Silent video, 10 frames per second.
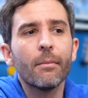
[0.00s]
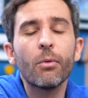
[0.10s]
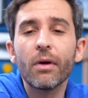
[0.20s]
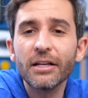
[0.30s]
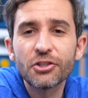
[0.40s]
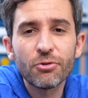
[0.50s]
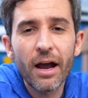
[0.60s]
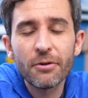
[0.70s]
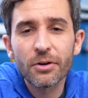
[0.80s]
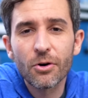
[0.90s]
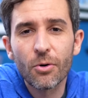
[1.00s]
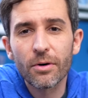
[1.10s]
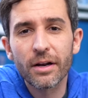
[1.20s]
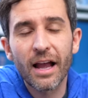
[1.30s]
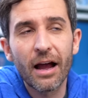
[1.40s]
But when I tried
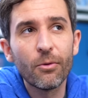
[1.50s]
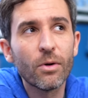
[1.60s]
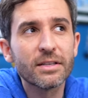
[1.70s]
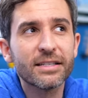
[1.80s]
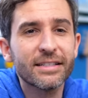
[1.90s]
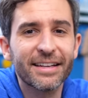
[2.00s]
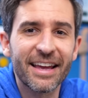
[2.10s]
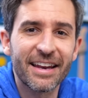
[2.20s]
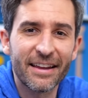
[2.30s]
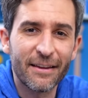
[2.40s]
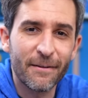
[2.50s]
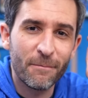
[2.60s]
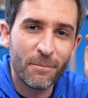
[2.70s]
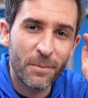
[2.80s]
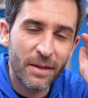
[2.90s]
recording, I wasn't getting
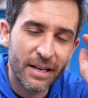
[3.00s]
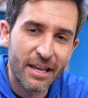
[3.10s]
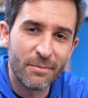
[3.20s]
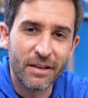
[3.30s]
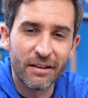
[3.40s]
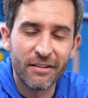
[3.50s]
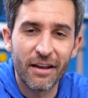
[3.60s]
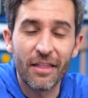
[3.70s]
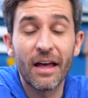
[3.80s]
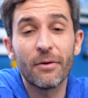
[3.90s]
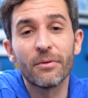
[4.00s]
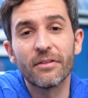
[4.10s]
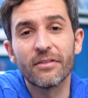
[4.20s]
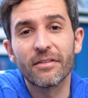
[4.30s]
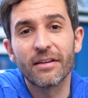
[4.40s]
an image, and that
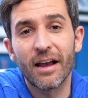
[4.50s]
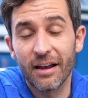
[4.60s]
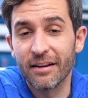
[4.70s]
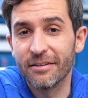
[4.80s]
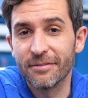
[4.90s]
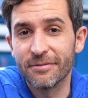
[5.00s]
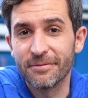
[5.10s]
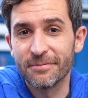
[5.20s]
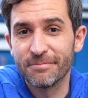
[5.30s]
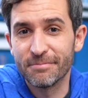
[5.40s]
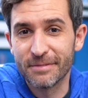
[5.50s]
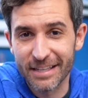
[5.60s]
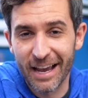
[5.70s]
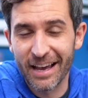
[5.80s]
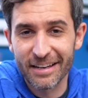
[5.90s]
was kind of
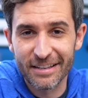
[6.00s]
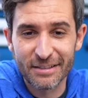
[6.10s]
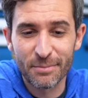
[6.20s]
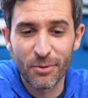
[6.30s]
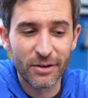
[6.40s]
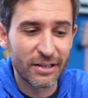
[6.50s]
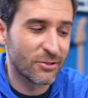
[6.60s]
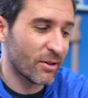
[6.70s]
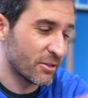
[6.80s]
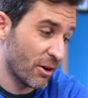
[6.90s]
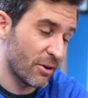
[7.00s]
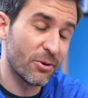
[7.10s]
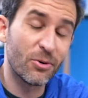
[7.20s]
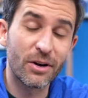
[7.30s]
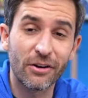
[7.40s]
sad and disappointing. So I tried
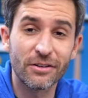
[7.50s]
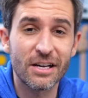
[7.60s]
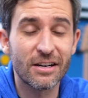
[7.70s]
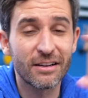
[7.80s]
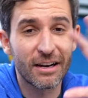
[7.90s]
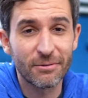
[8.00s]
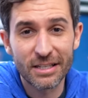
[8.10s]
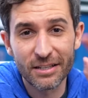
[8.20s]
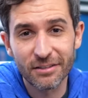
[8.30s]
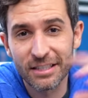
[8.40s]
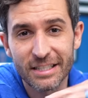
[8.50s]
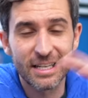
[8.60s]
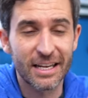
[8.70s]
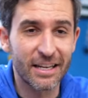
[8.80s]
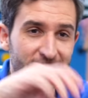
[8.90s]
recording our dog, and I was still just
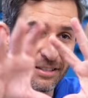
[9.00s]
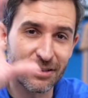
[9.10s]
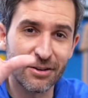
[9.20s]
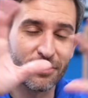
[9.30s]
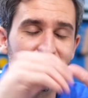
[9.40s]
seeing the snow